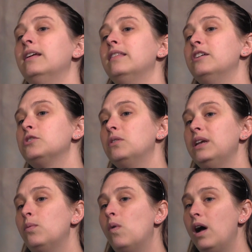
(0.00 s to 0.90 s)
there's only
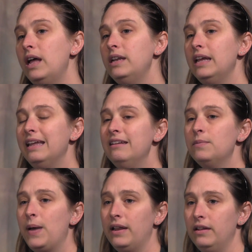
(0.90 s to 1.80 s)
one
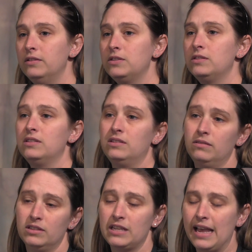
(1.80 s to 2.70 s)
independent
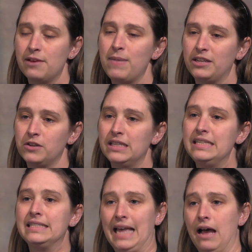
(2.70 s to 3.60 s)
psychometrically
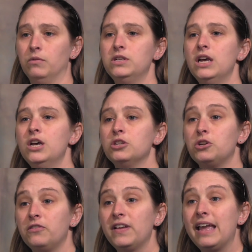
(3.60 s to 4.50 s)
sound
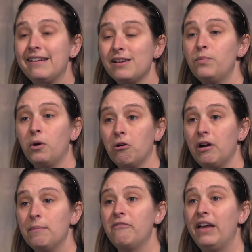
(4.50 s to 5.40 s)
certification
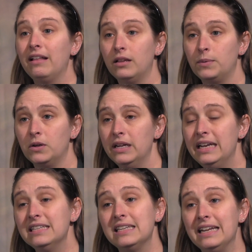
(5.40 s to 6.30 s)
program available. It
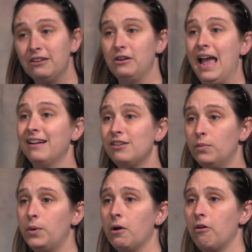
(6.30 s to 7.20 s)
is an international
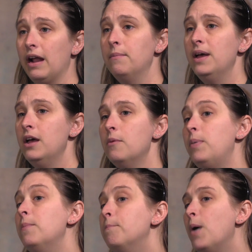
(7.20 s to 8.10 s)
program,
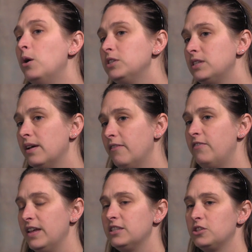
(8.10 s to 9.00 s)
but most of
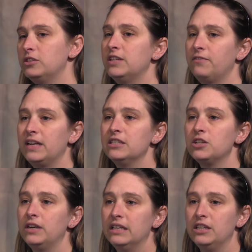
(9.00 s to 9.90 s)
its certificates are
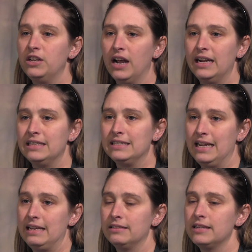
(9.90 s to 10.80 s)
in the United
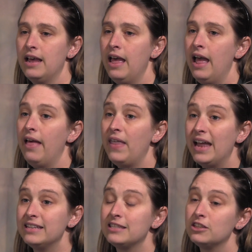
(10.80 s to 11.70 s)
States, and that
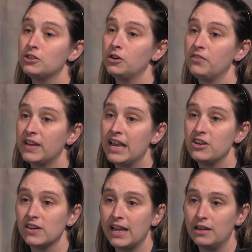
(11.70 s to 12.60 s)
is the
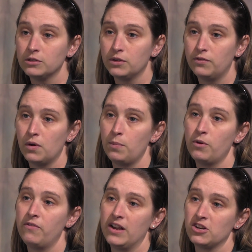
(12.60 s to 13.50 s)
Certification Council for
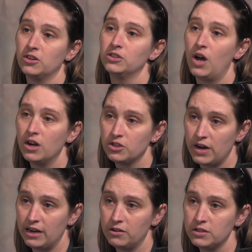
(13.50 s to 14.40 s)
Professional Dog
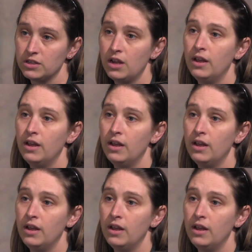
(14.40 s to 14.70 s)
Trainers.